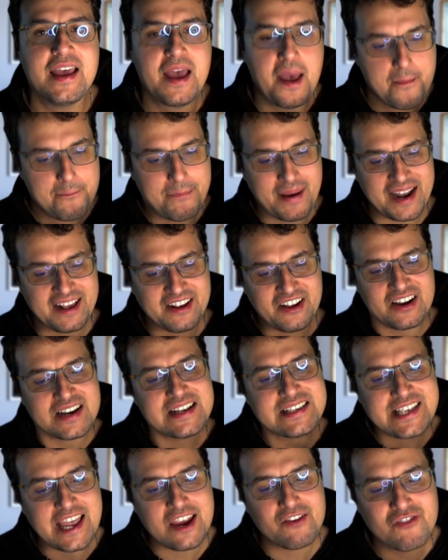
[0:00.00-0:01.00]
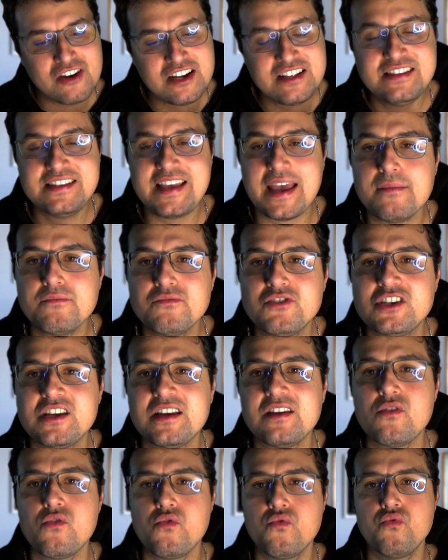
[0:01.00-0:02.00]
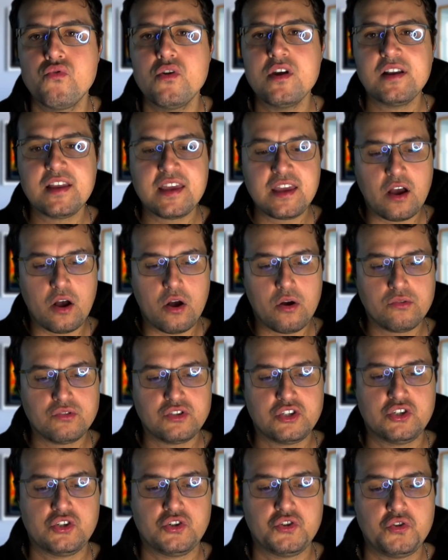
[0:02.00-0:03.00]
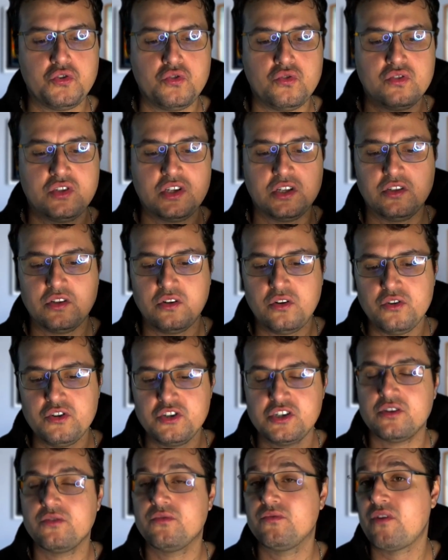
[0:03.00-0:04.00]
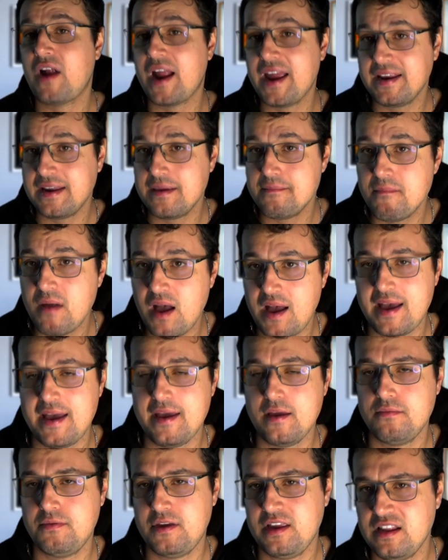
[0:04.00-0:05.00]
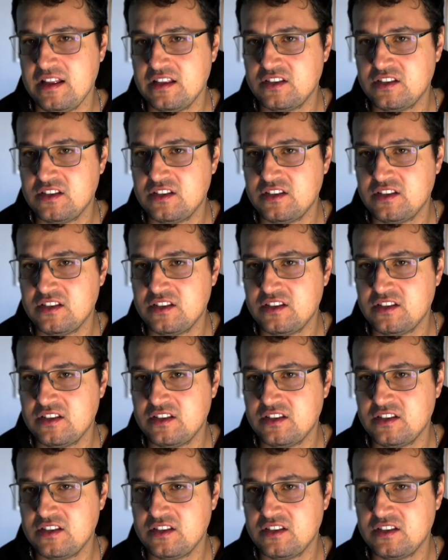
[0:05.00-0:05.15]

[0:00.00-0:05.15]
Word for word: But I gotta say, Redemption really holds true to Delusion Rain, in my opinion.